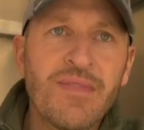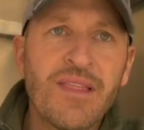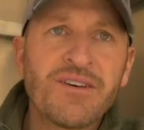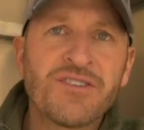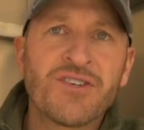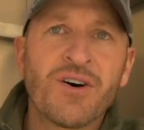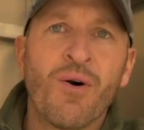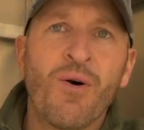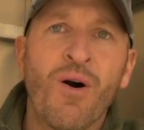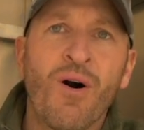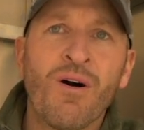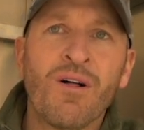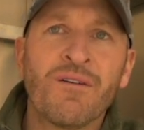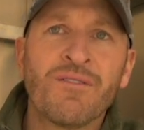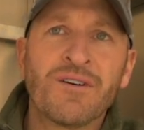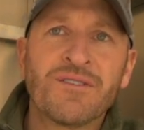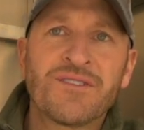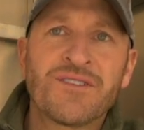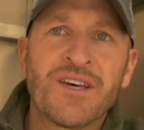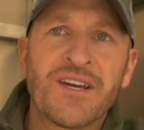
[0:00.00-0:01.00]
so all of
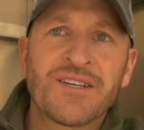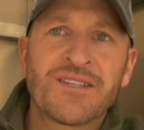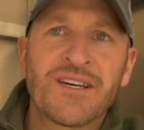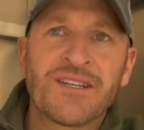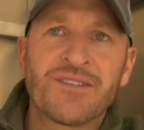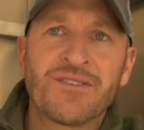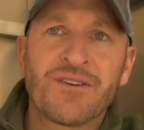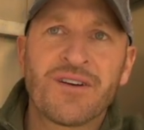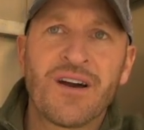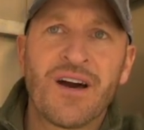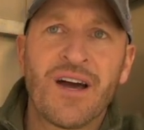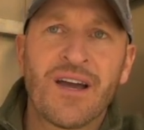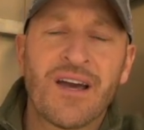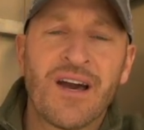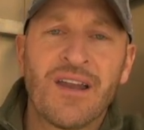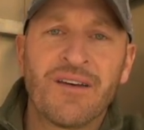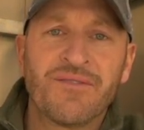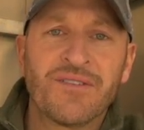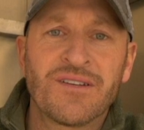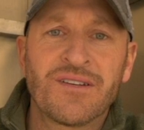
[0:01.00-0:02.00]
those things I took
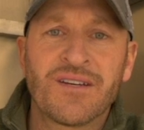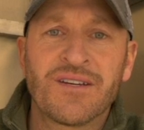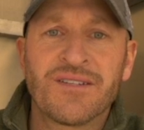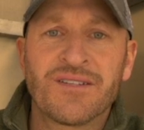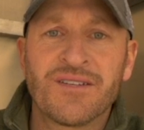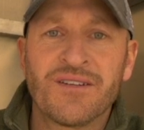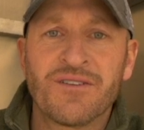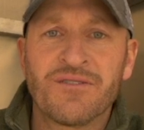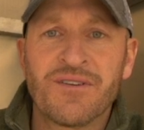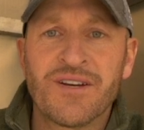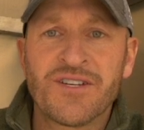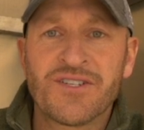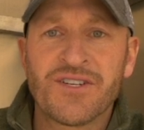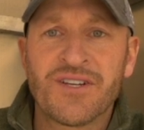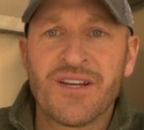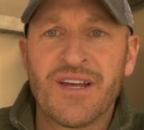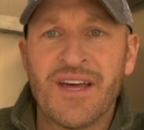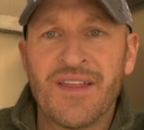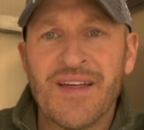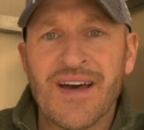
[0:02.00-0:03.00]
kind of into
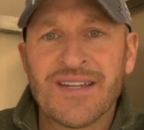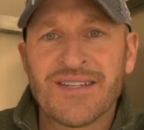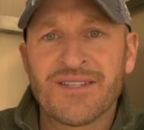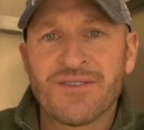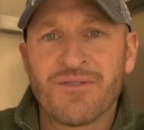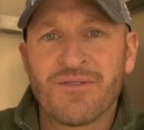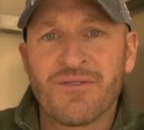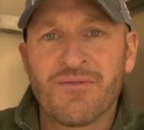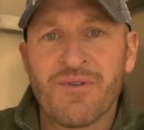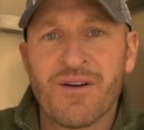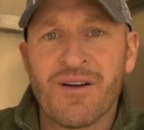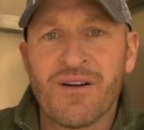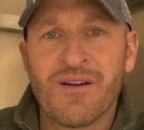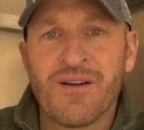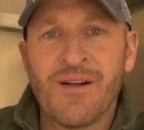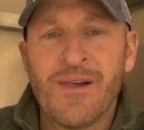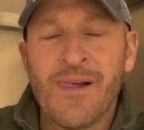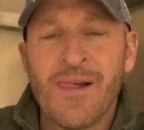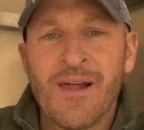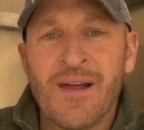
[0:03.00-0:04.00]
consideration, and that's sort of
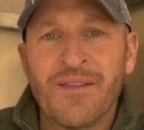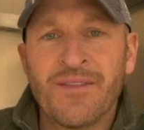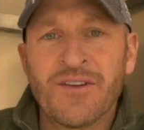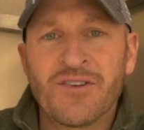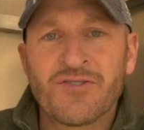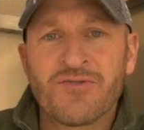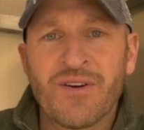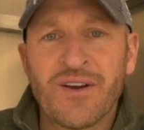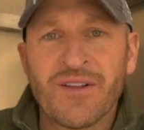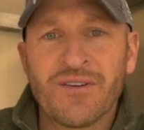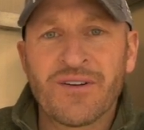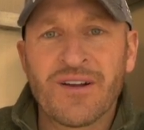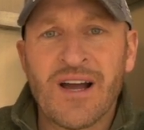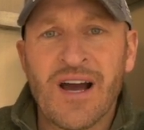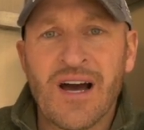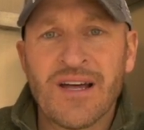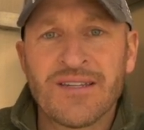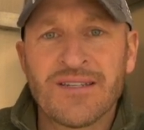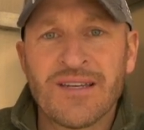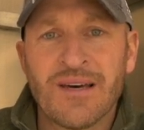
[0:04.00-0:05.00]
where the trailer
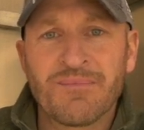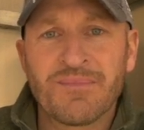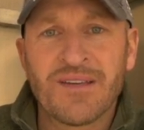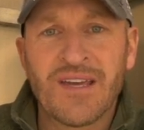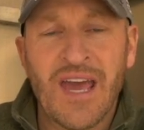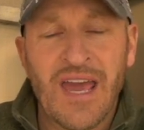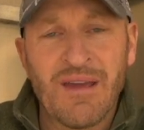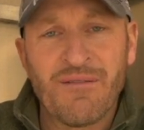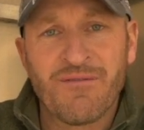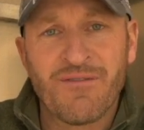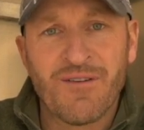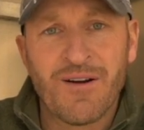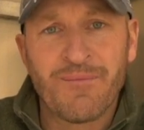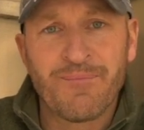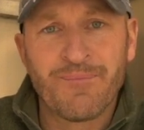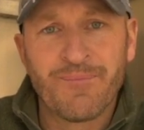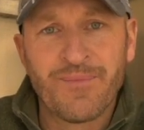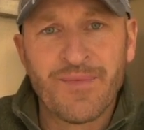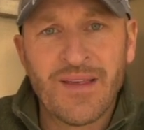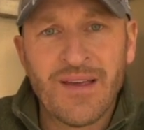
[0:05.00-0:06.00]
concept came
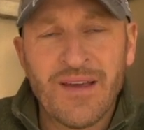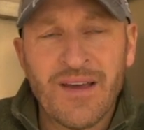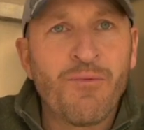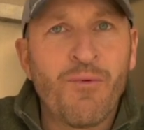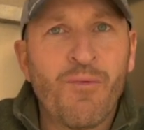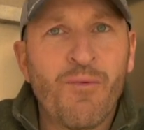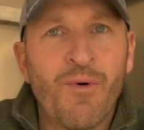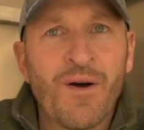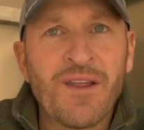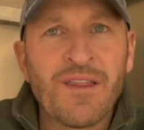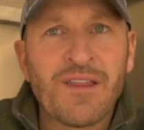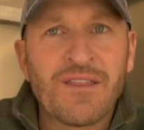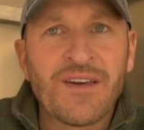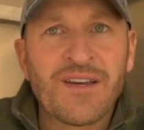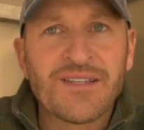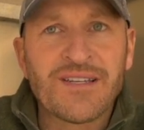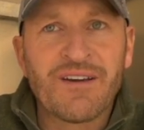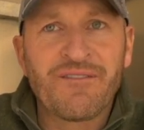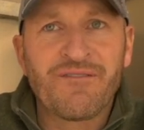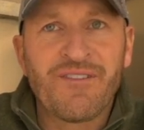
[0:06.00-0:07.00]
from. One of the
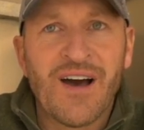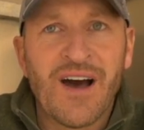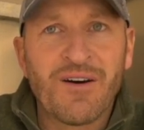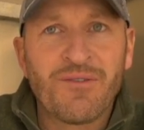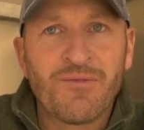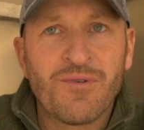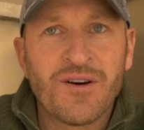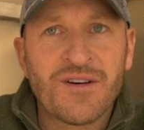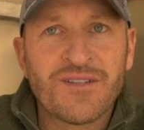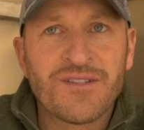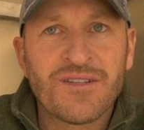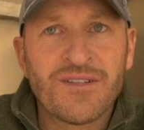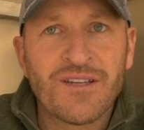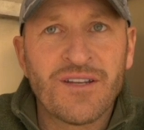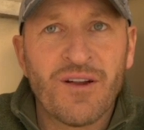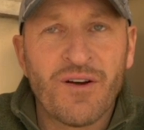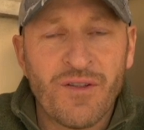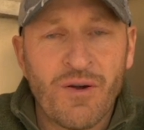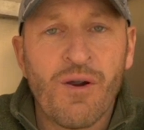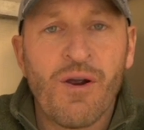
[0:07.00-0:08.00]
things I found was,
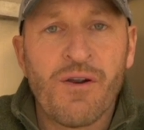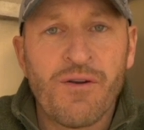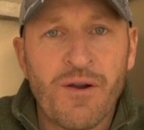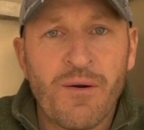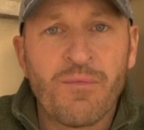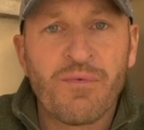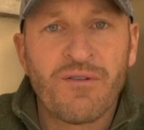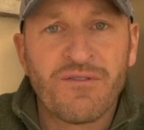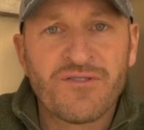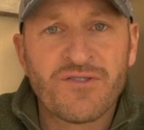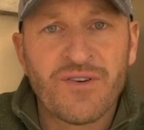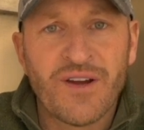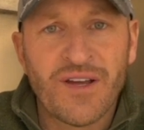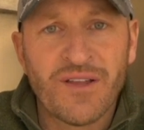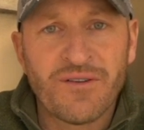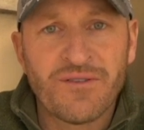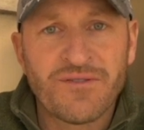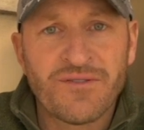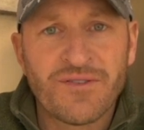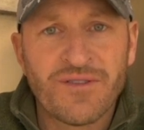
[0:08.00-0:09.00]
you know, there are a number of
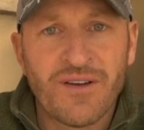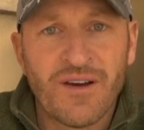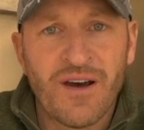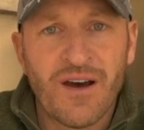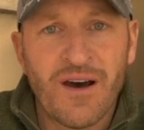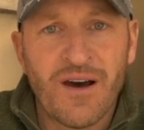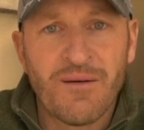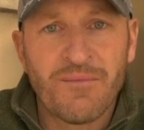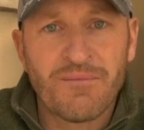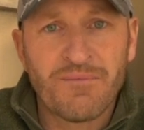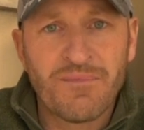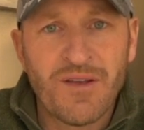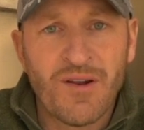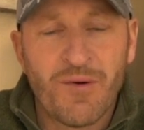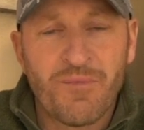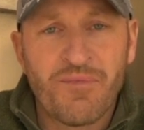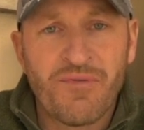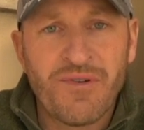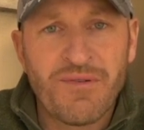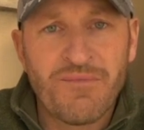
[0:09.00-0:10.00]
trailers, um, you
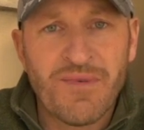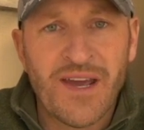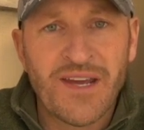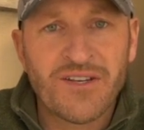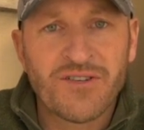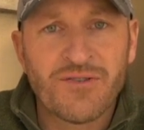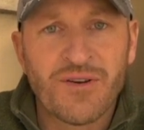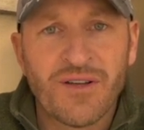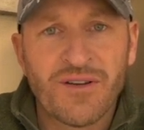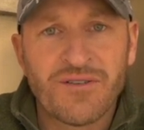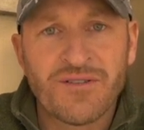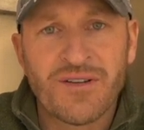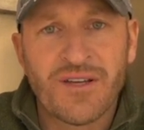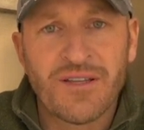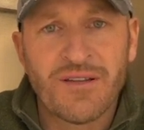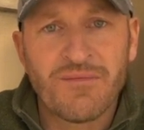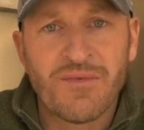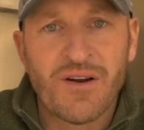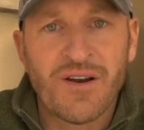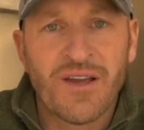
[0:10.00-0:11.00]
know, pre-made trailers
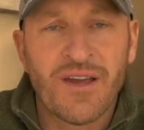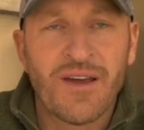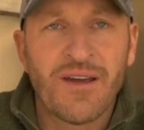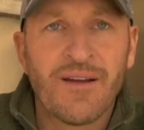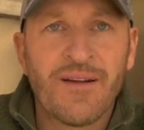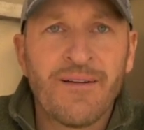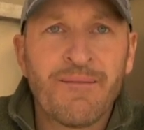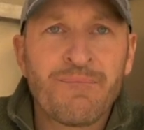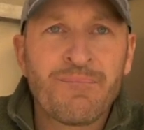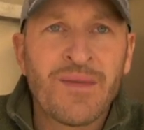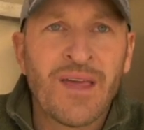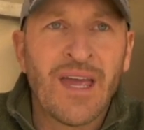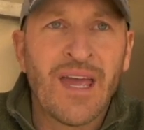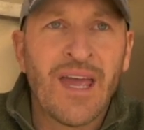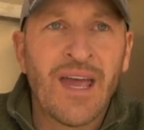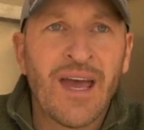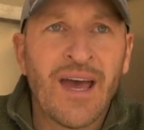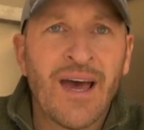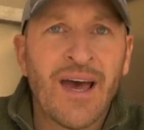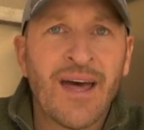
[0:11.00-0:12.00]
on the market,
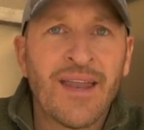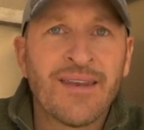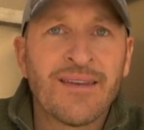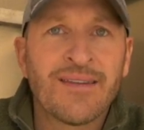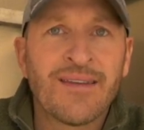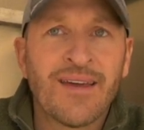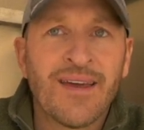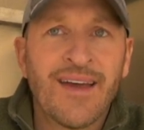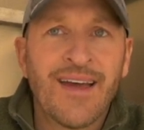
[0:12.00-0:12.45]
and